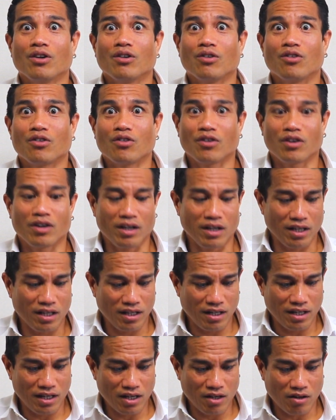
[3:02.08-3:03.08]
Alright.
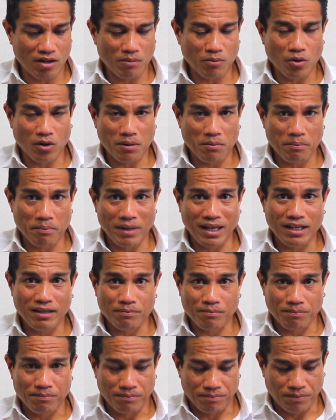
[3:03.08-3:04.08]
Now I'm gonna
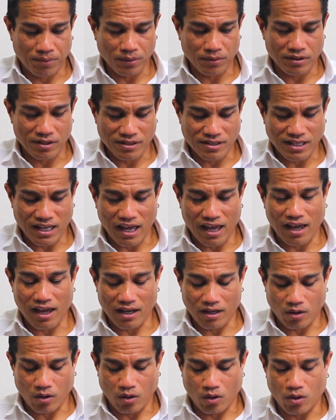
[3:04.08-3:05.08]
put this
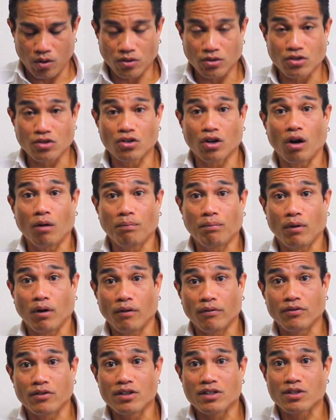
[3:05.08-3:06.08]
hand on top
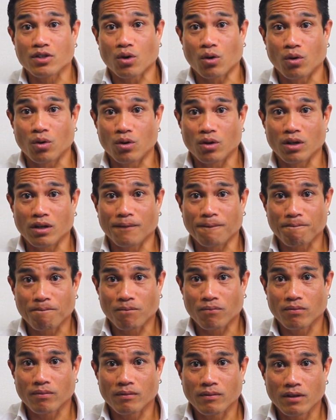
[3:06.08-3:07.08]
of this coin,
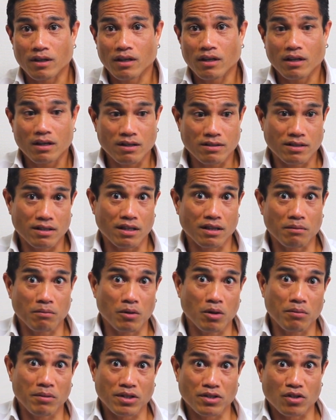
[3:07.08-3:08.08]
because at the
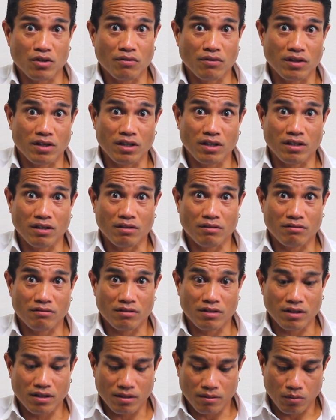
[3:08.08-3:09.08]
moment it's over here, right?